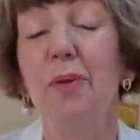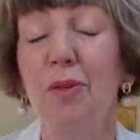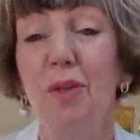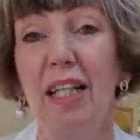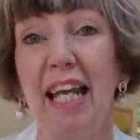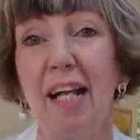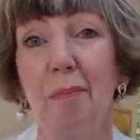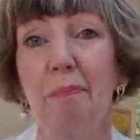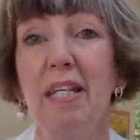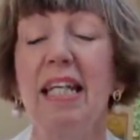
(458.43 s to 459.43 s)
it would really
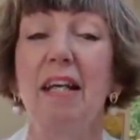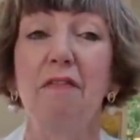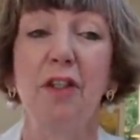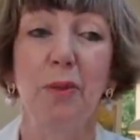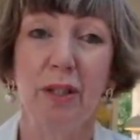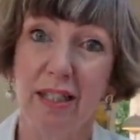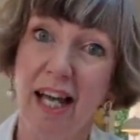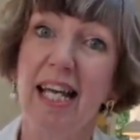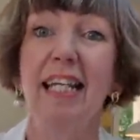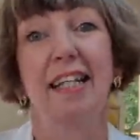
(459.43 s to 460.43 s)
help me if you would
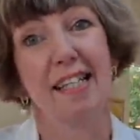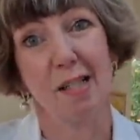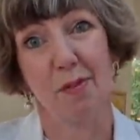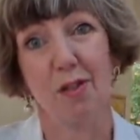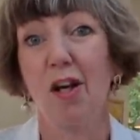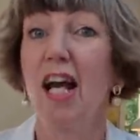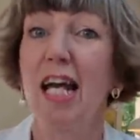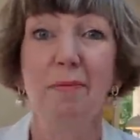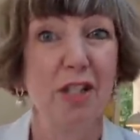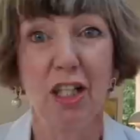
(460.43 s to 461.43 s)
like and
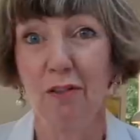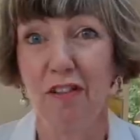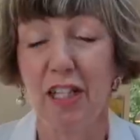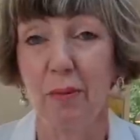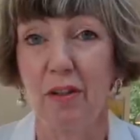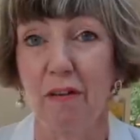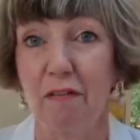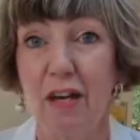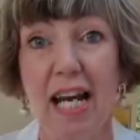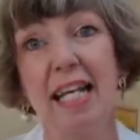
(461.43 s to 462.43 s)
subscribe, share the video with
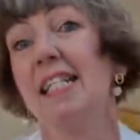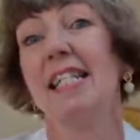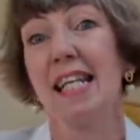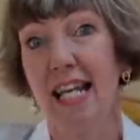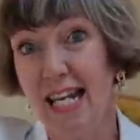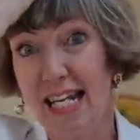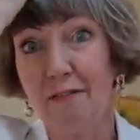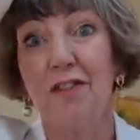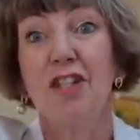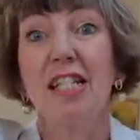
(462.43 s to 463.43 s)
a friend,
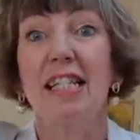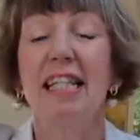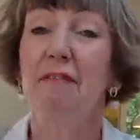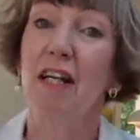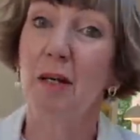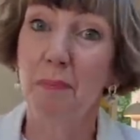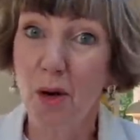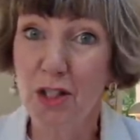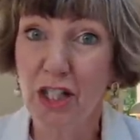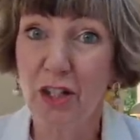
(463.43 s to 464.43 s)
even just leave an
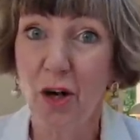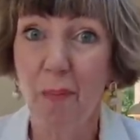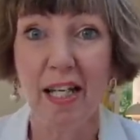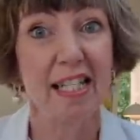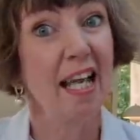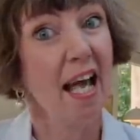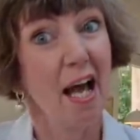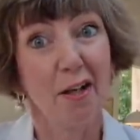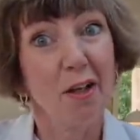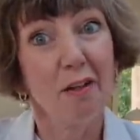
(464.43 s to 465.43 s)
emoji comment.
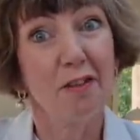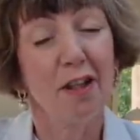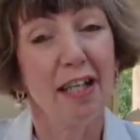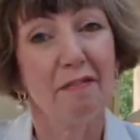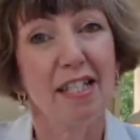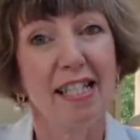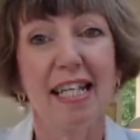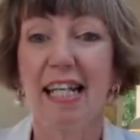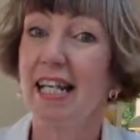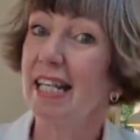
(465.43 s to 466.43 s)
And all I've got left to
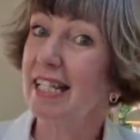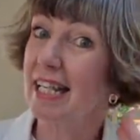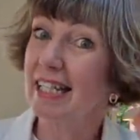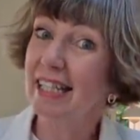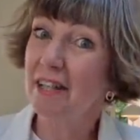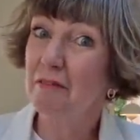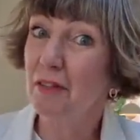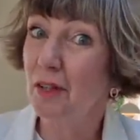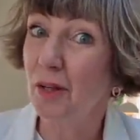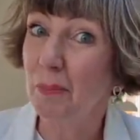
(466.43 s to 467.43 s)
say is
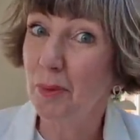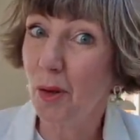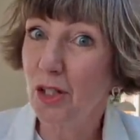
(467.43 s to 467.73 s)
live long and